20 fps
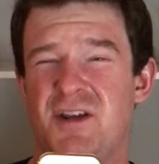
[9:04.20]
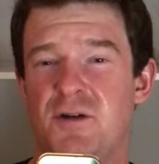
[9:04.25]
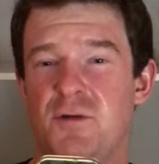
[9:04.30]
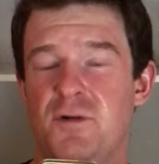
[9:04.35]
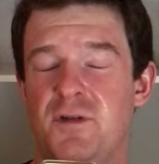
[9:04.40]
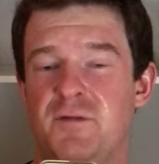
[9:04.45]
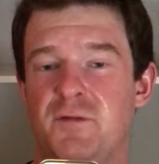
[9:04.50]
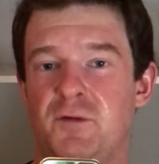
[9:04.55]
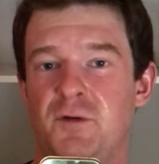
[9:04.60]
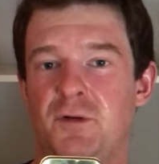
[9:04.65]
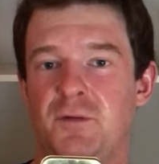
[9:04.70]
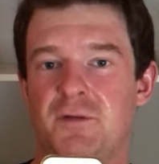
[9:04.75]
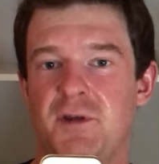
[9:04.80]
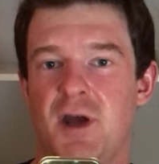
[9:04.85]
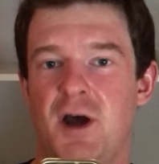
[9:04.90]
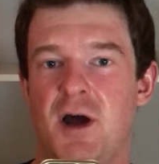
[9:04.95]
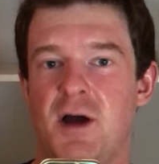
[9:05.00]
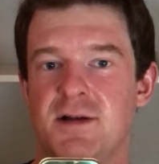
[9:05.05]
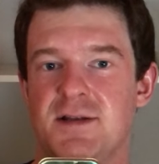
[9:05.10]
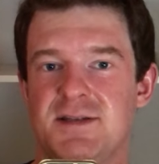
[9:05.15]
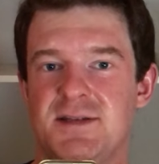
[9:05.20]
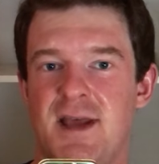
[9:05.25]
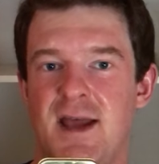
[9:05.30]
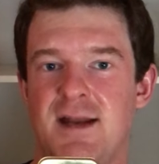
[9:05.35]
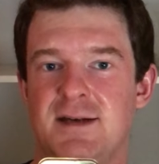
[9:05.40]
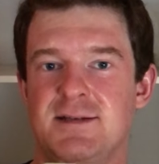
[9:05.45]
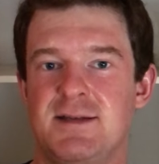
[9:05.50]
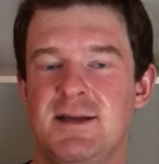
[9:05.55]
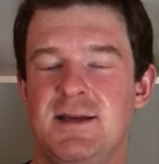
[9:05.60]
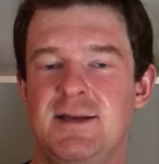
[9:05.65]
youthful, young
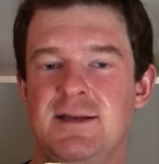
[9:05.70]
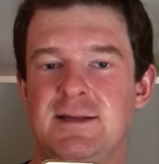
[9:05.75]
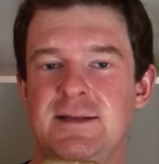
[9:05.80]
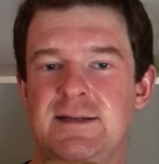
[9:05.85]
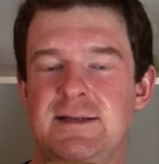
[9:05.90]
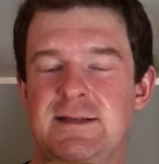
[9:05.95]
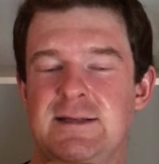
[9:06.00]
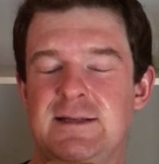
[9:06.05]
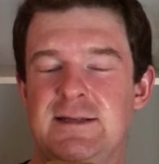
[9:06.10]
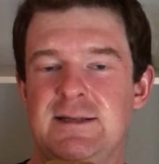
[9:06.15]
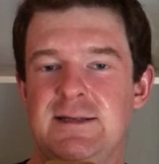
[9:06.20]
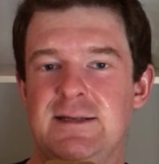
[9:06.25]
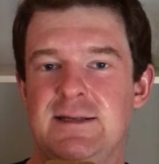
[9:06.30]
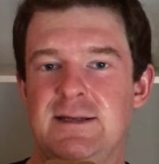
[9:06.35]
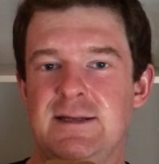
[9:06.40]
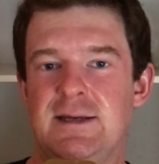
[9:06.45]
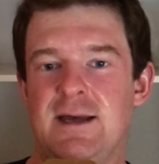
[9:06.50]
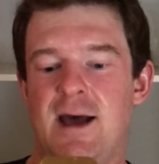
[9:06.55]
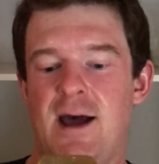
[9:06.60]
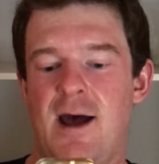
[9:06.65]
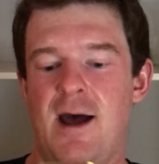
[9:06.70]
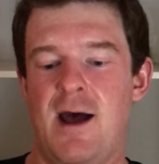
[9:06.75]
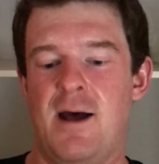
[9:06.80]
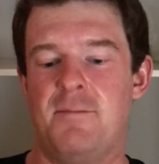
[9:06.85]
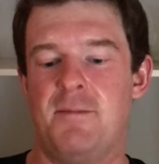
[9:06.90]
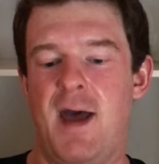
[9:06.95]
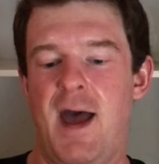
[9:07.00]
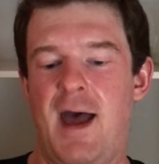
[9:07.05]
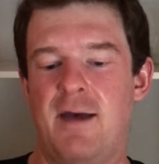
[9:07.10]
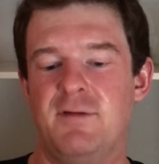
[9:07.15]
scent.
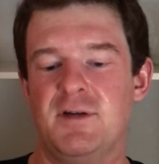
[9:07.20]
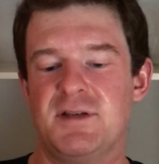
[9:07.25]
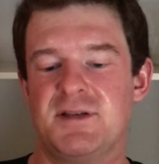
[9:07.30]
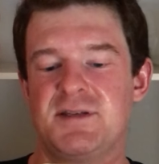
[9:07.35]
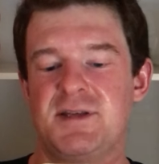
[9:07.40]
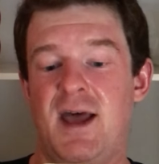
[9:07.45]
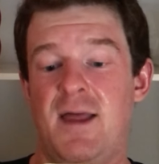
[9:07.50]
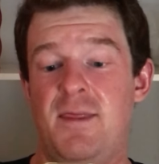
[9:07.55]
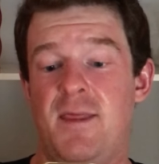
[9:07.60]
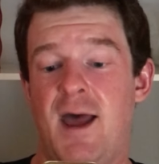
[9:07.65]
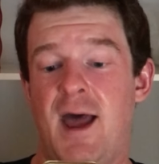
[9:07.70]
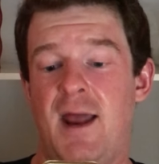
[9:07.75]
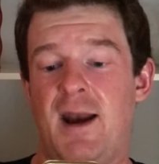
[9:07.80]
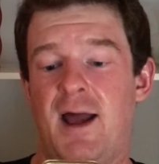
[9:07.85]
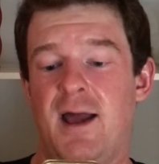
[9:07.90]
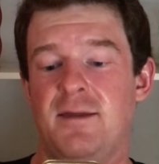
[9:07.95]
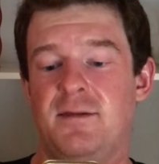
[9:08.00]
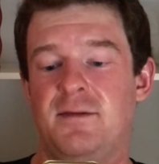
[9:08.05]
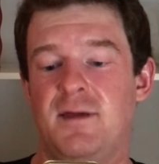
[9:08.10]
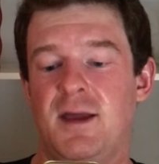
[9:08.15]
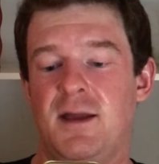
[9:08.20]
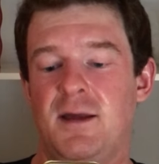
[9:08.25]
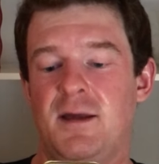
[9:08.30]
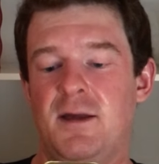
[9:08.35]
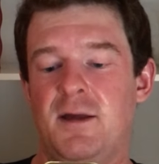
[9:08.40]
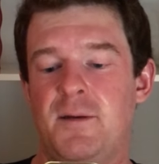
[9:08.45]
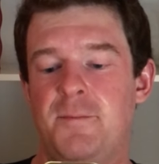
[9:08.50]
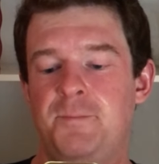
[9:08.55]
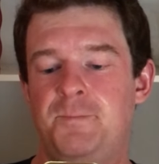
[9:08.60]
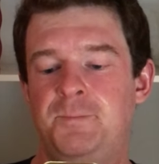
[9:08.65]
Having said that, I think,
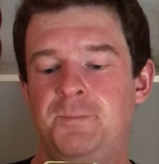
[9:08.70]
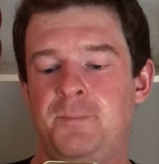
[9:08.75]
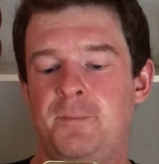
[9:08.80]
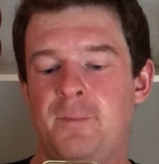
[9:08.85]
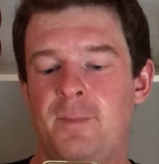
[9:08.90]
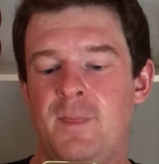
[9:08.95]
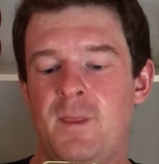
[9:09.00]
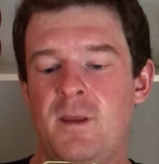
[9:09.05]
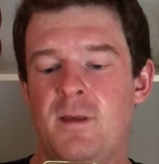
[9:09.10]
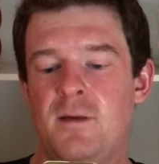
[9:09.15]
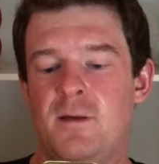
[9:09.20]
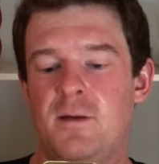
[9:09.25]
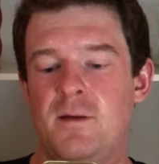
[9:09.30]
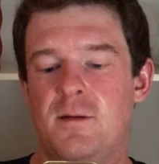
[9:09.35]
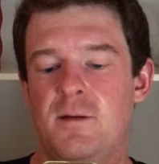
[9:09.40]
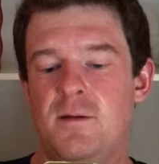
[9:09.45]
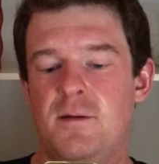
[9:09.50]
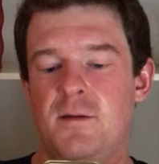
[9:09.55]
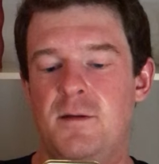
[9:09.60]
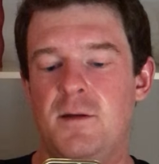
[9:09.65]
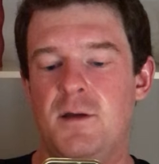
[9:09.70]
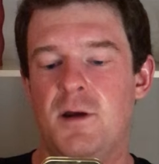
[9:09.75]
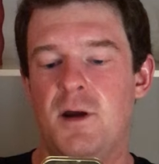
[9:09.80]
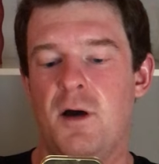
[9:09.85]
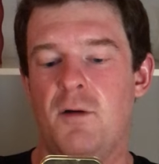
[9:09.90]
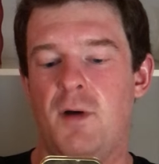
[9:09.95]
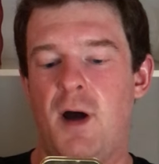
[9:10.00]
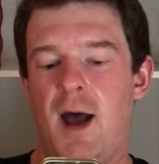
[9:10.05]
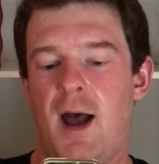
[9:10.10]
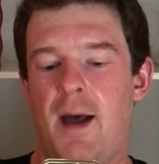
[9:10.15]
you
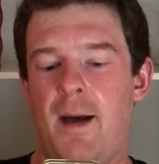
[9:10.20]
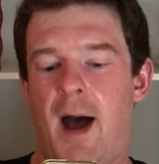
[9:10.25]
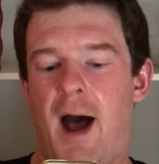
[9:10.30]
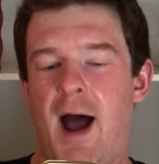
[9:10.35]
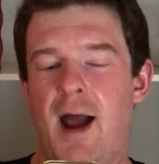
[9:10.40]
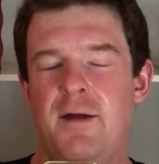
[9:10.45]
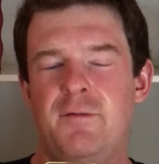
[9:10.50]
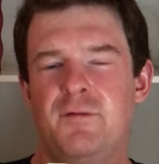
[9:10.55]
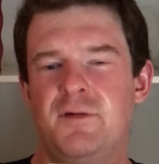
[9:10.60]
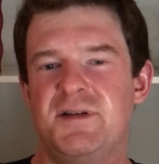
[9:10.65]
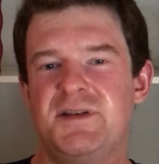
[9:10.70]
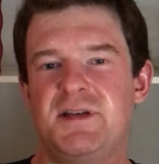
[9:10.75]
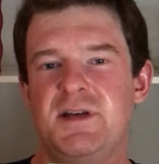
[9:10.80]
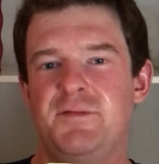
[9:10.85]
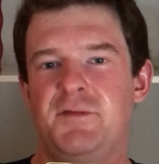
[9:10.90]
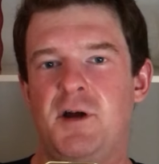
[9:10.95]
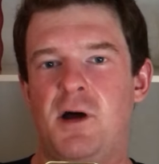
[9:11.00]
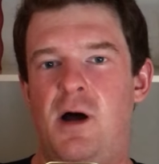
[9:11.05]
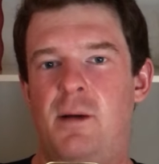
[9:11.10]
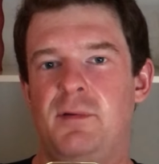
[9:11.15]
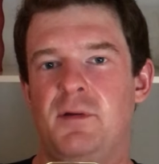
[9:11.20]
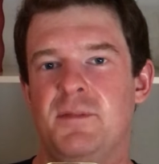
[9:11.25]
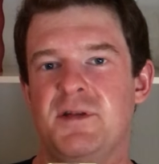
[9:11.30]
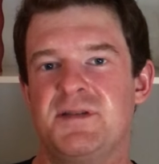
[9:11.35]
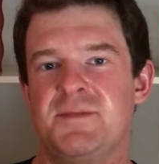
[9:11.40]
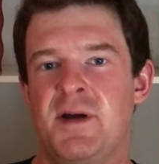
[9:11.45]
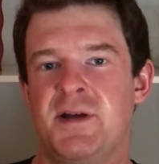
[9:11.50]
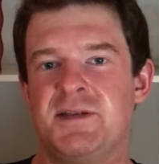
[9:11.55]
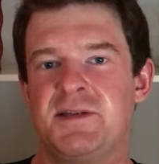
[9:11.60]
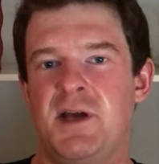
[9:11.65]
know, I've received
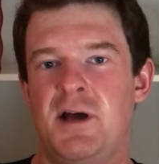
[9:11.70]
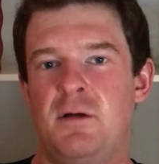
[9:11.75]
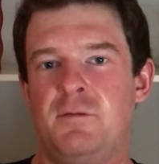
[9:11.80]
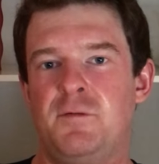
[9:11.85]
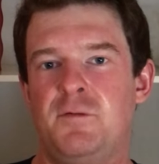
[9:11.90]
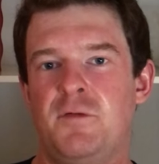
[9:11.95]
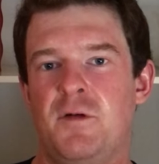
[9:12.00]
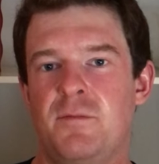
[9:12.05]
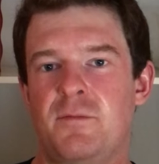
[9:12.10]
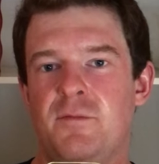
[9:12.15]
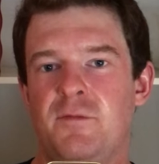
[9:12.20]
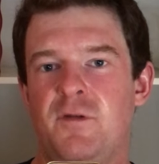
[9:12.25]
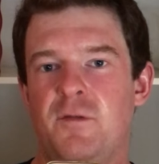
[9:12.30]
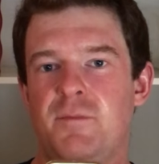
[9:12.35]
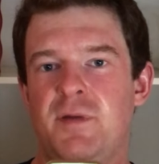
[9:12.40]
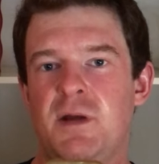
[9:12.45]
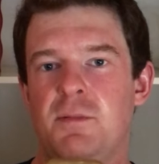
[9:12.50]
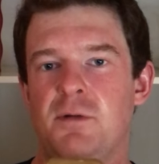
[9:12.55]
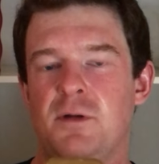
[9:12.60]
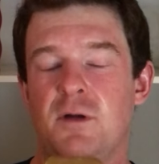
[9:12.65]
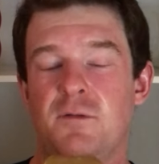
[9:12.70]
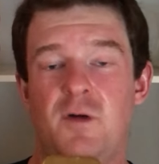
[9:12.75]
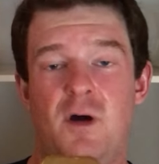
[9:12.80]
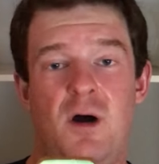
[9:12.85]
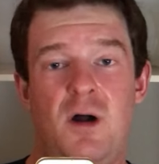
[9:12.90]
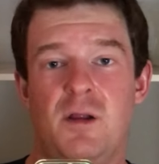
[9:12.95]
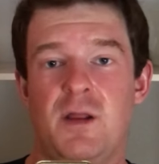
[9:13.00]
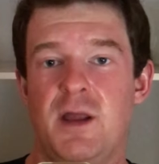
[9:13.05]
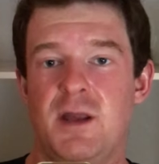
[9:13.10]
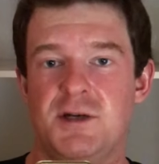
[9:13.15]
compliments myself from people of
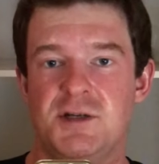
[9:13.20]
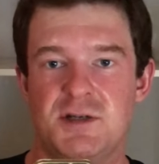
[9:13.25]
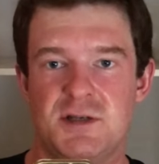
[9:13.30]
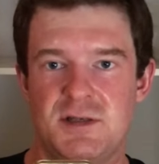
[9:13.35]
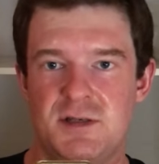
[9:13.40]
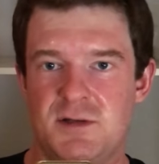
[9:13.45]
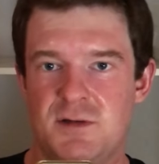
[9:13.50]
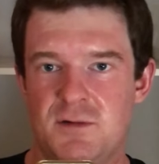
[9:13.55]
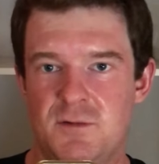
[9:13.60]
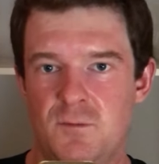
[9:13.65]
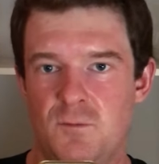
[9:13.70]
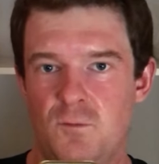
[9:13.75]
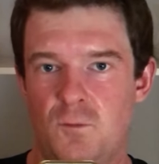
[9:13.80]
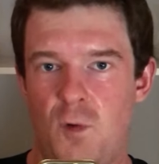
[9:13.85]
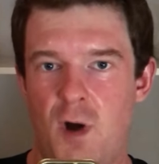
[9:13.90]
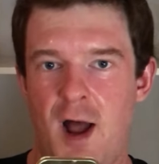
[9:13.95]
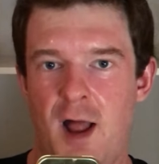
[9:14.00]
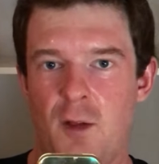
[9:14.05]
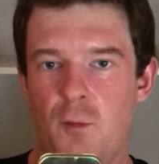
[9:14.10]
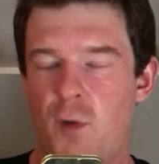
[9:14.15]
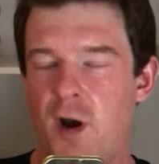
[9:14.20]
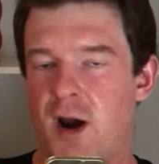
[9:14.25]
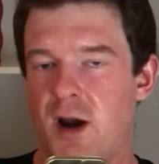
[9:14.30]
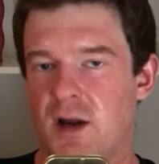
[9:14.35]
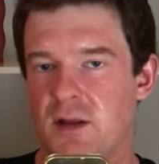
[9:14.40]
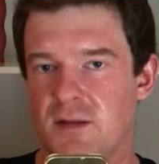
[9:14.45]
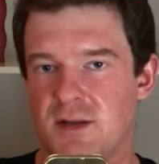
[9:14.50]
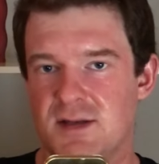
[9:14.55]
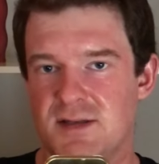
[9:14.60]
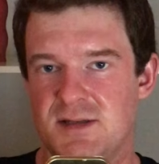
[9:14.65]
all ages while
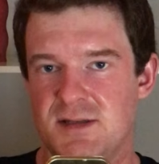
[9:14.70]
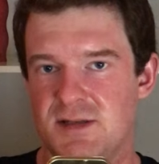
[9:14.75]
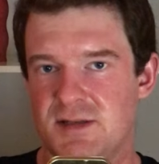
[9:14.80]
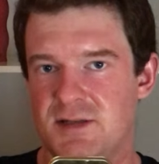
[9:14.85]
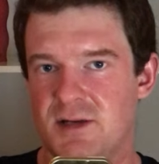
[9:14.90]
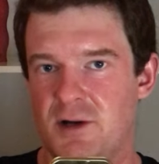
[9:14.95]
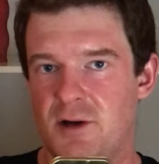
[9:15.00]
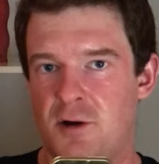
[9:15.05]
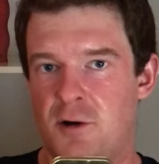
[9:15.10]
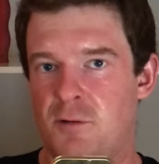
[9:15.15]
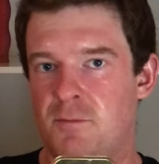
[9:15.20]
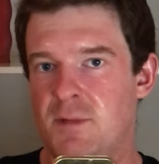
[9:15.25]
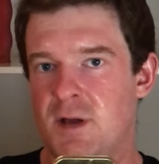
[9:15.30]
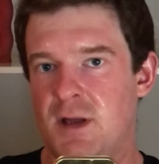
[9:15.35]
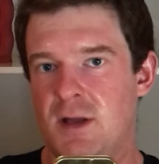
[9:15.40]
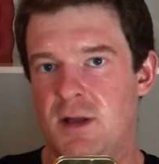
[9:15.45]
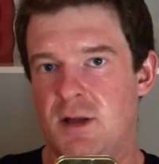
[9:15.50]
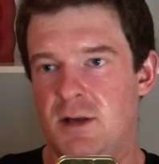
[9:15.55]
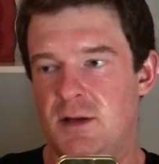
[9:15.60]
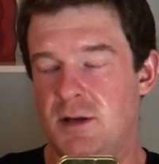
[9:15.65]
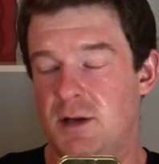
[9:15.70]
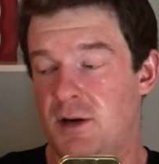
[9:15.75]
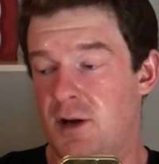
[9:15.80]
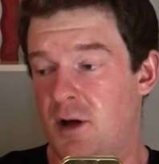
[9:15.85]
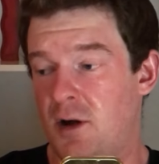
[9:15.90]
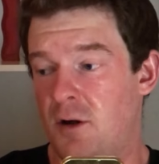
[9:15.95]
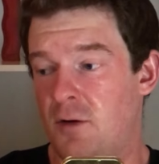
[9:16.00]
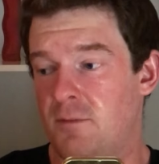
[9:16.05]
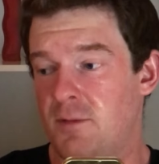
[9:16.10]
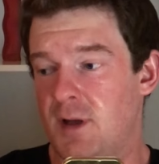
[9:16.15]
wearing this. So, you
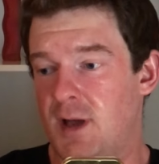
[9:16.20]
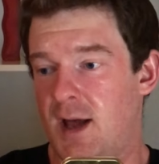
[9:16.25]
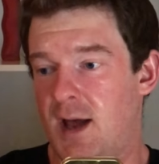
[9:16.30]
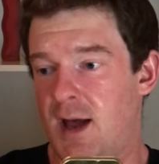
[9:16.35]
know,